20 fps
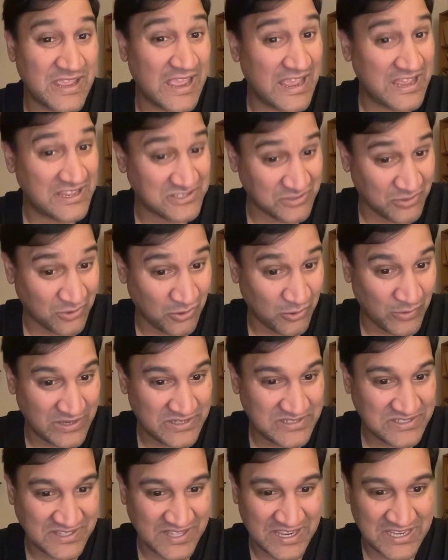as
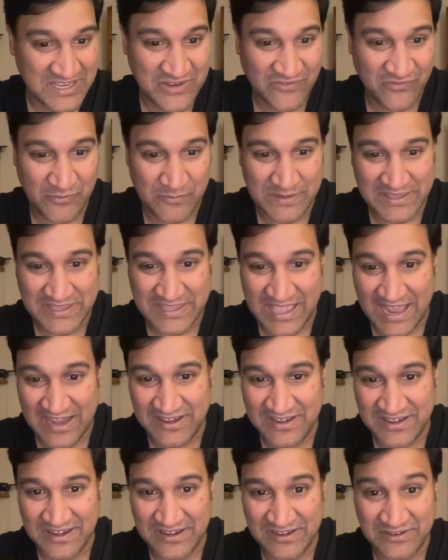always, thank you for being
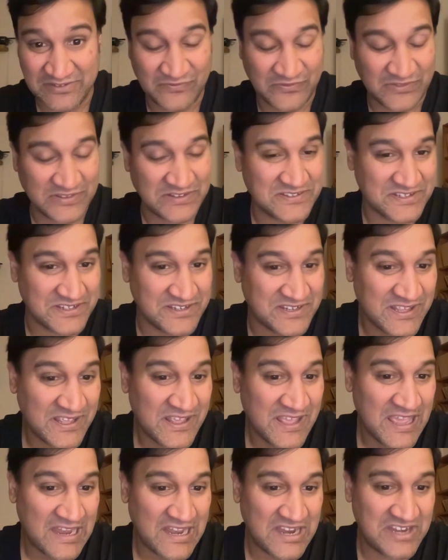candid and unfiltered.
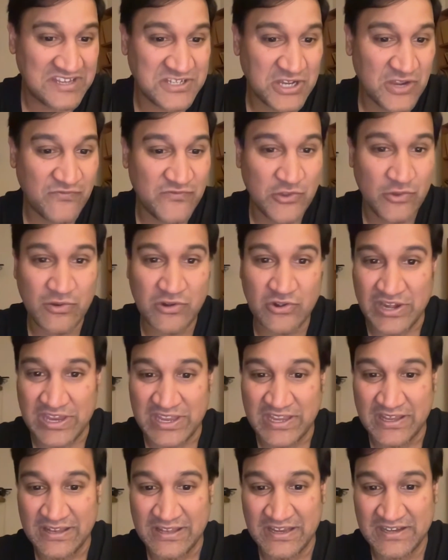Let us know if you
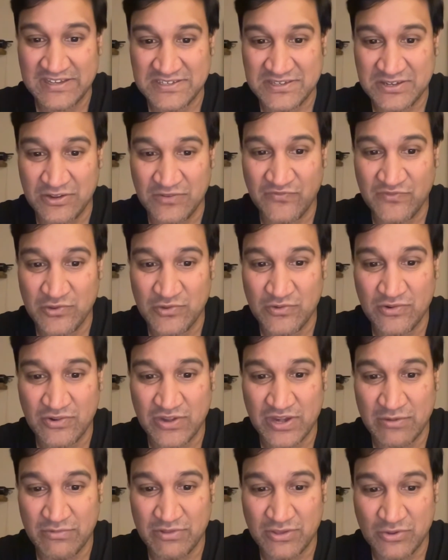agree. Let us know if you
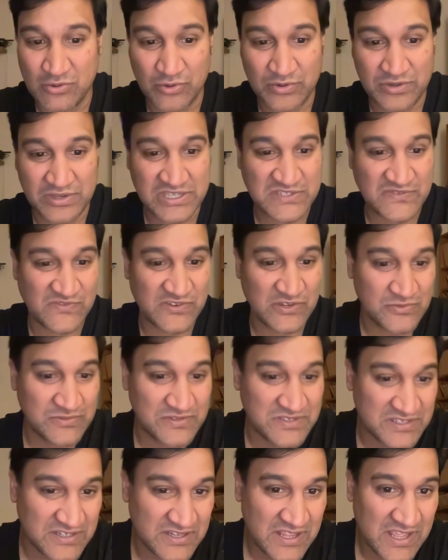agree with Courtney's
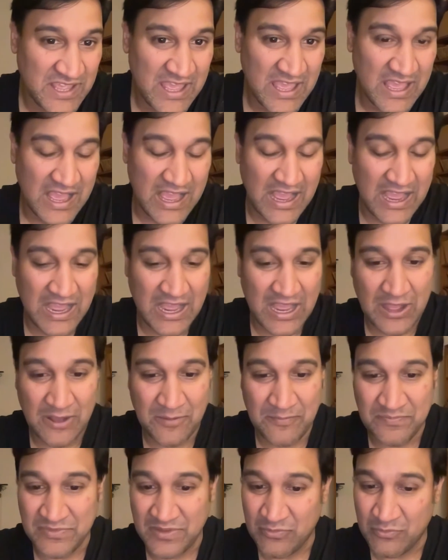views.
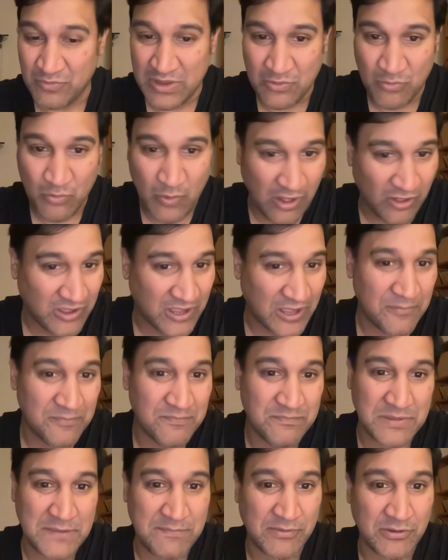We welcome
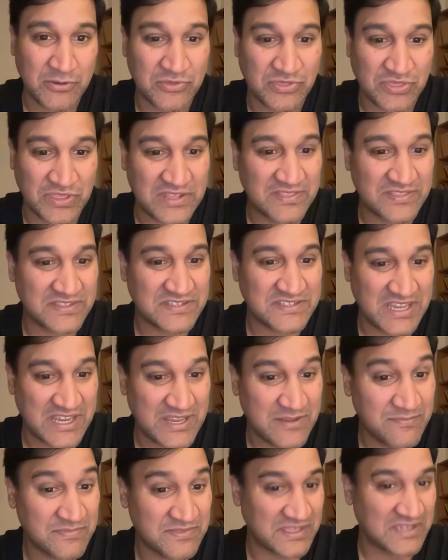people who think the
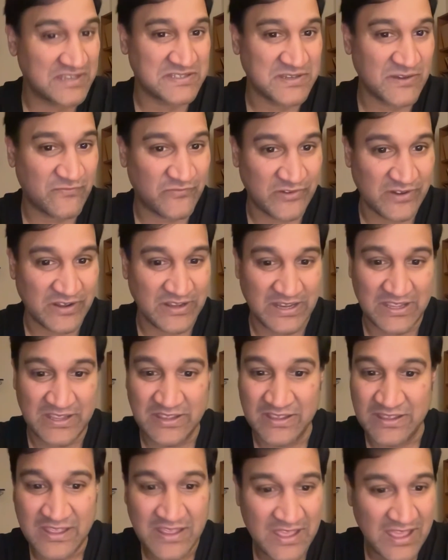same, think
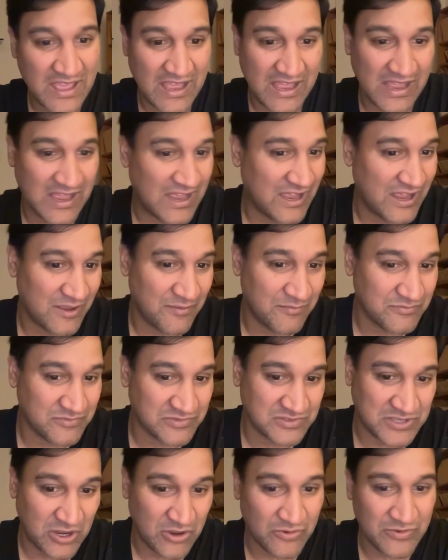differently,
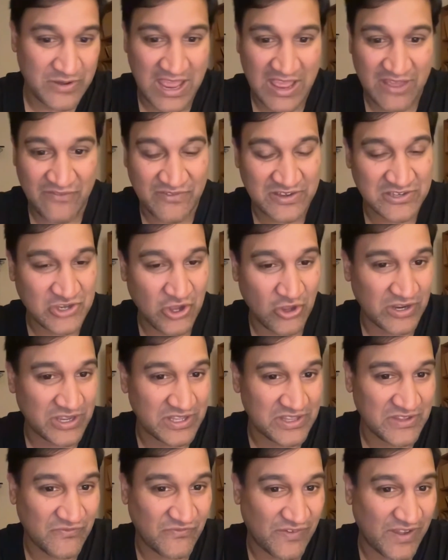don't have a dog in
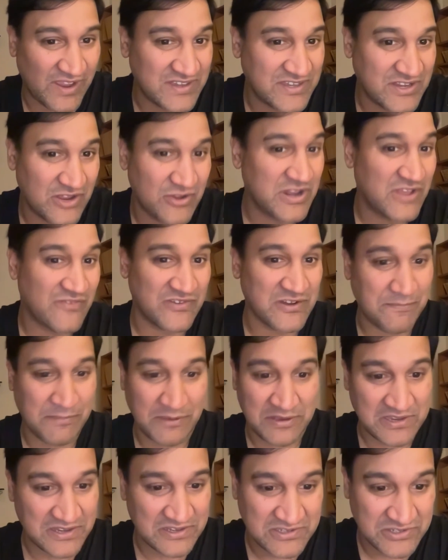the fight, don't have an
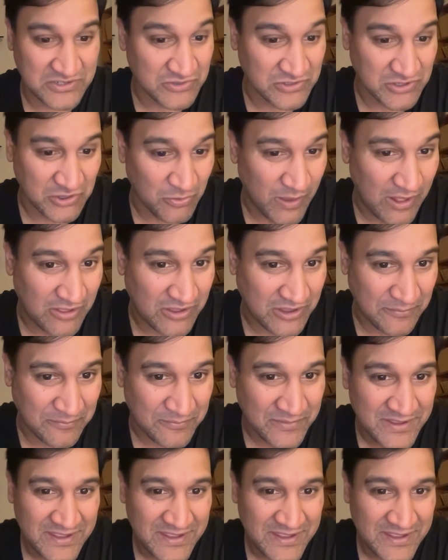opinion too. You're welcome.